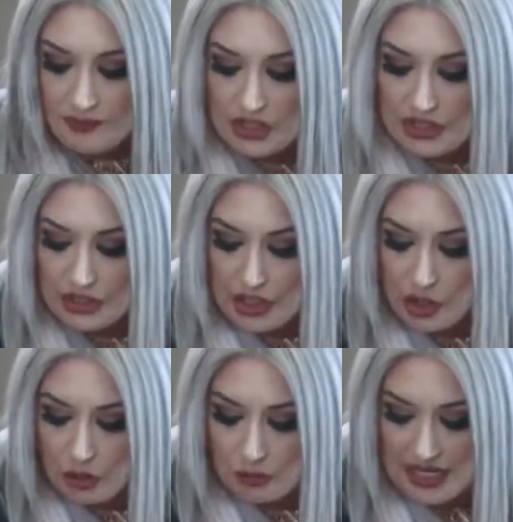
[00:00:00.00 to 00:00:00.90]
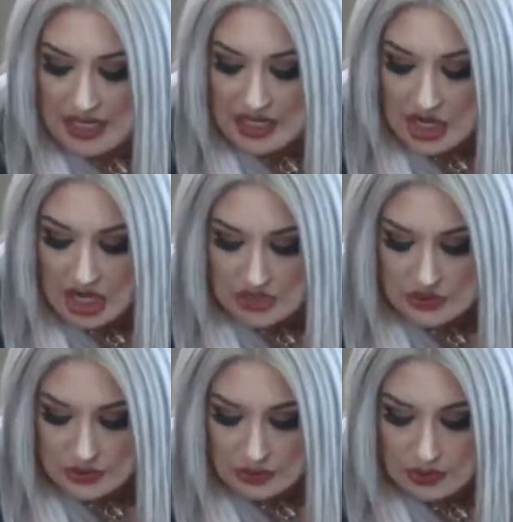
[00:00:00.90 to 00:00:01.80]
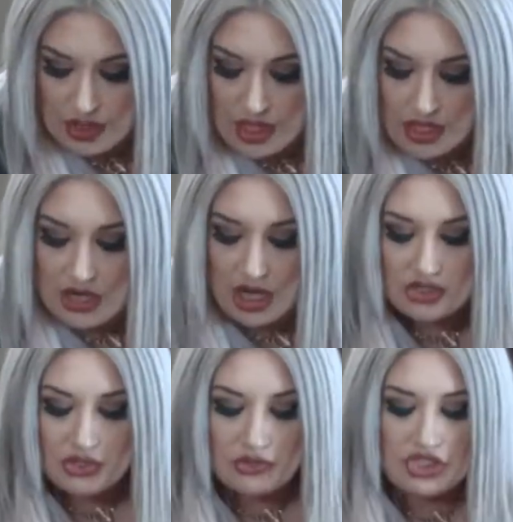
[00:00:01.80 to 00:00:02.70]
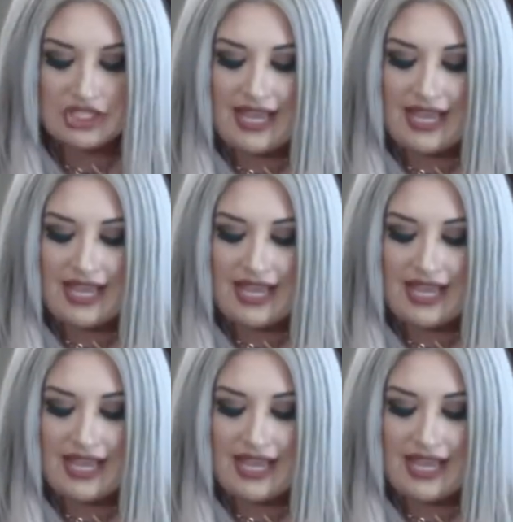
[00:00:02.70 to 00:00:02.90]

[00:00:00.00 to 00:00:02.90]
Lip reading: you're gonna incorporate a nozzle. Nozzle just